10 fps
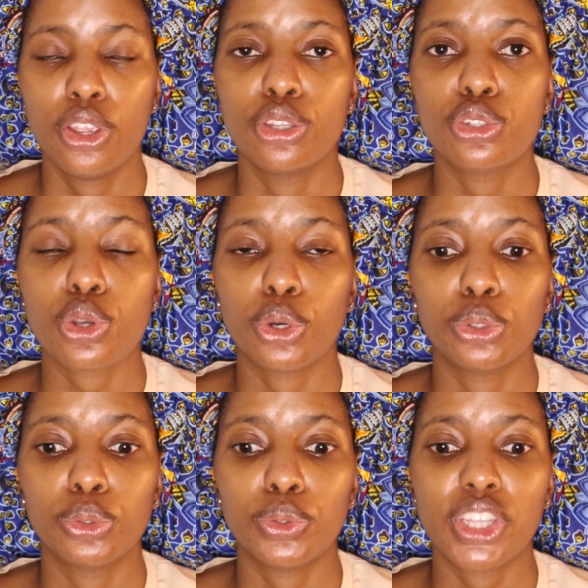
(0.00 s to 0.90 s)

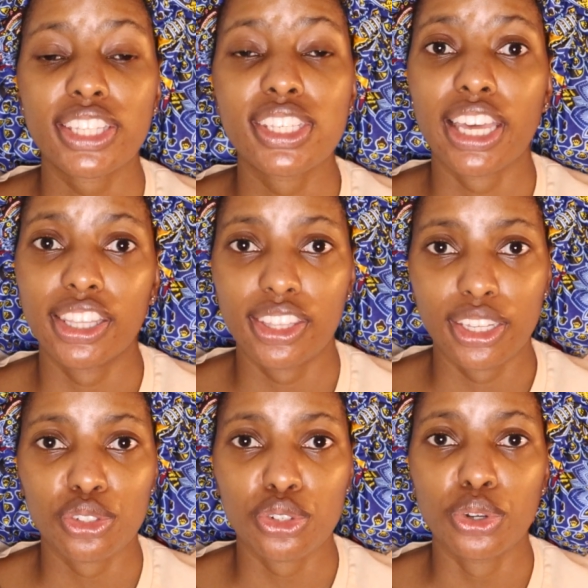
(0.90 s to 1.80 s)
So that's another
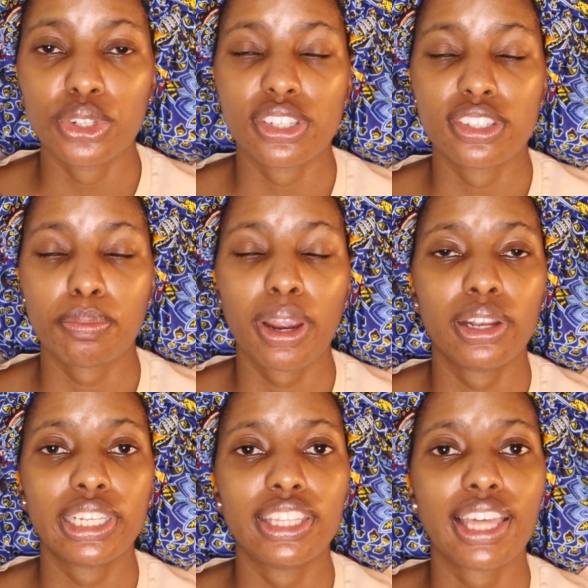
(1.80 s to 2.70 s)
thing to note, is
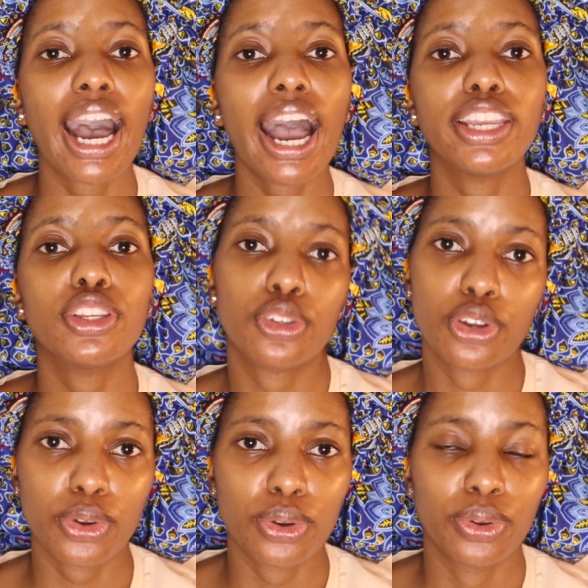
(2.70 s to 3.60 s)
apparently the higher you
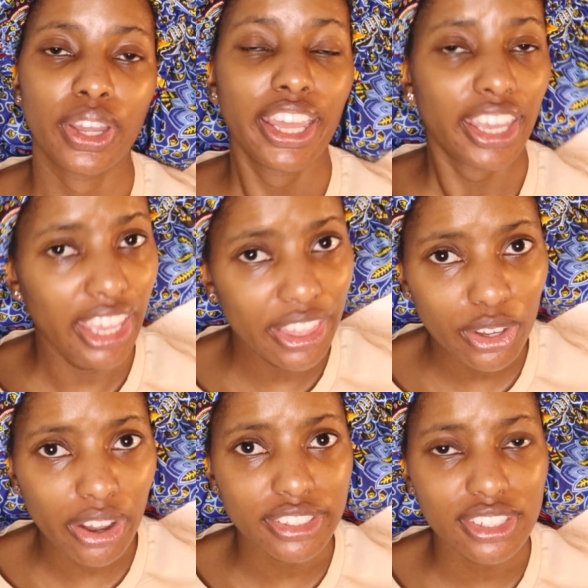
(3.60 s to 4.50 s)
go in the
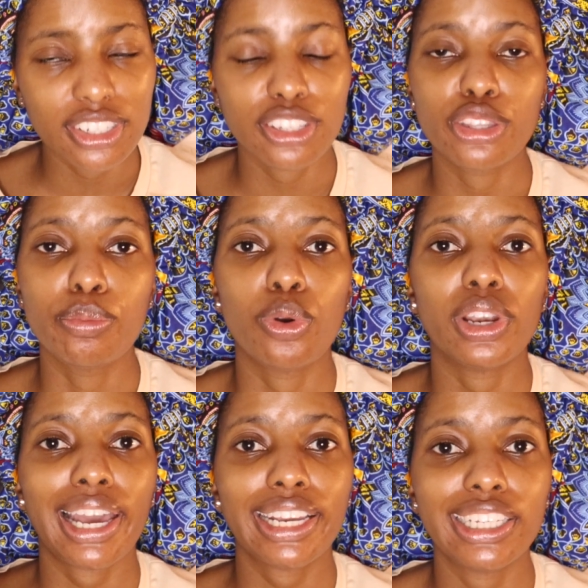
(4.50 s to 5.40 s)
continent, the more
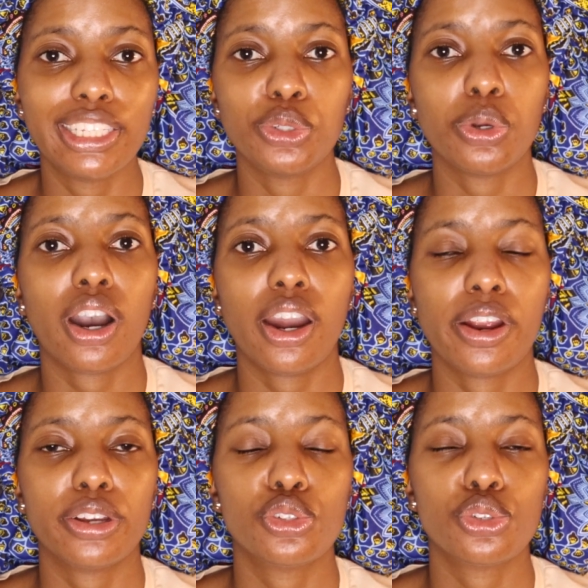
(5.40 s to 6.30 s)
likely you
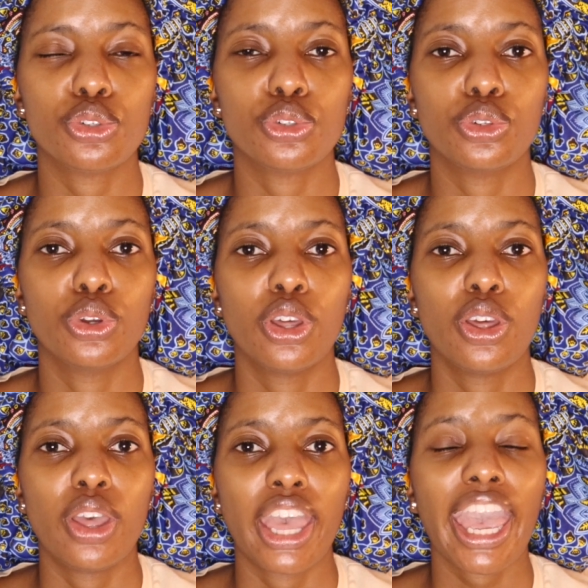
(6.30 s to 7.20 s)
are to
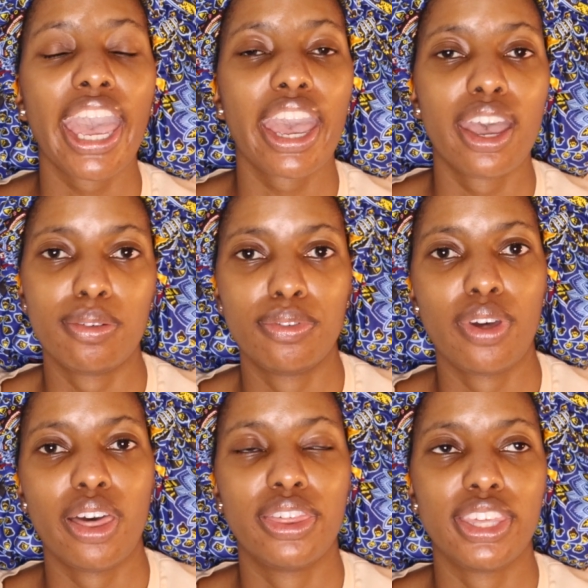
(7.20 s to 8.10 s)
have
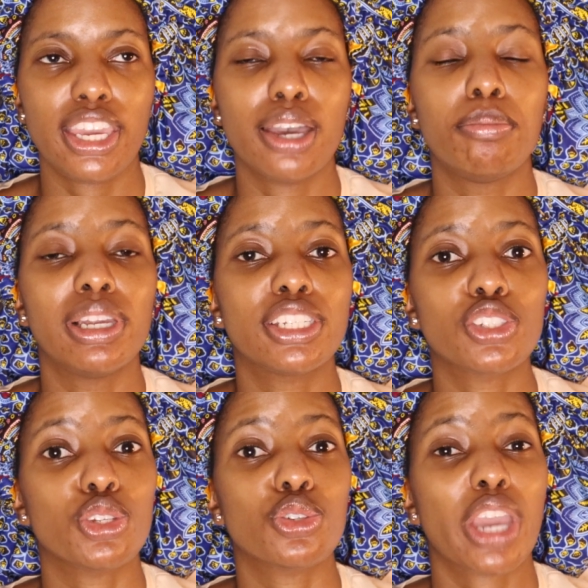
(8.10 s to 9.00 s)
the
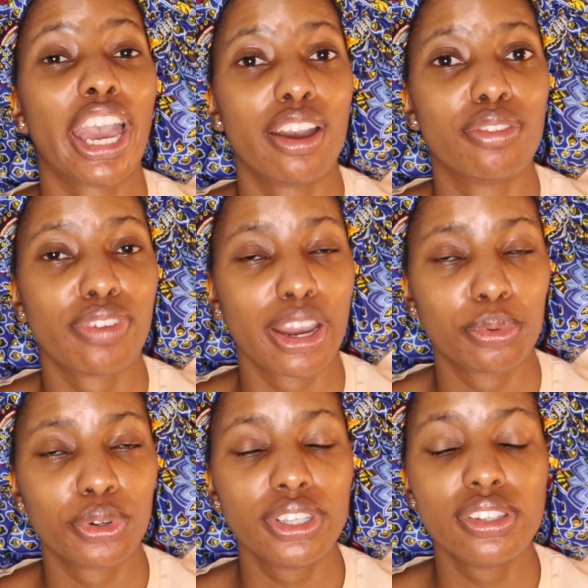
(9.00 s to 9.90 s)
ability to have
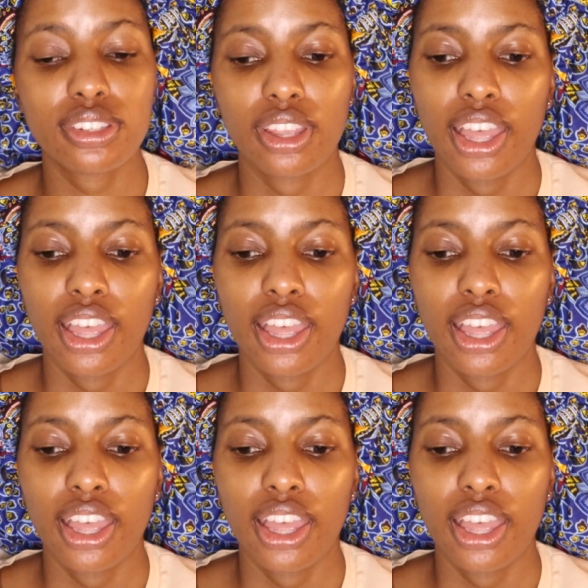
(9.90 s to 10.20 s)
fibroids.